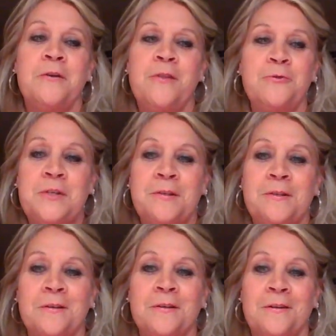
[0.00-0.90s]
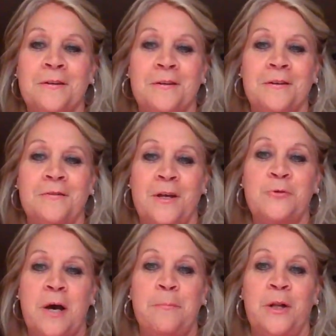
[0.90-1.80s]
those
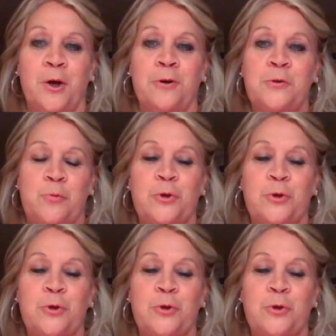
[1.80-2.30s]
those couple of girls